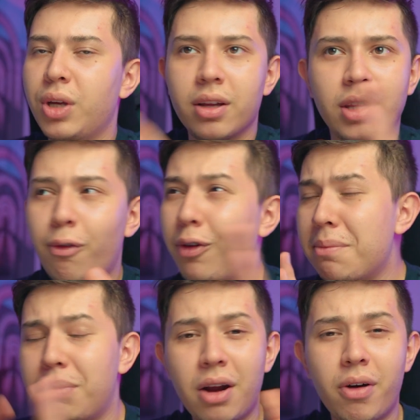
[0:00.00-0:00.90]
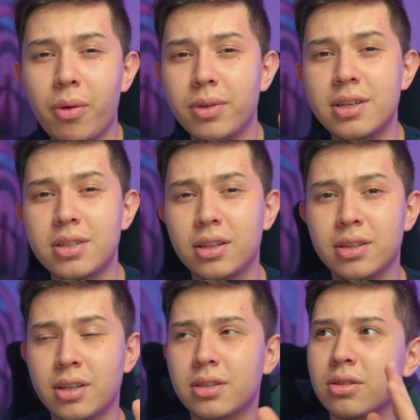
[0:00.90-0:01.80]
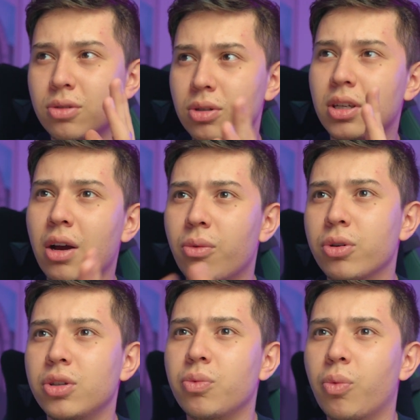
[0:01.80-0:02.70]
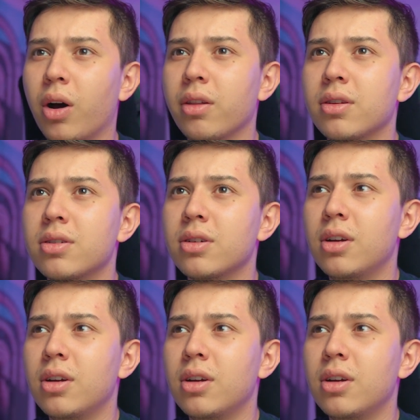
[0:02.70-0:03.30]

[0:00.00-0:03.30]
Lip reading: But yeah, definitely play around with these settings until you get what you want.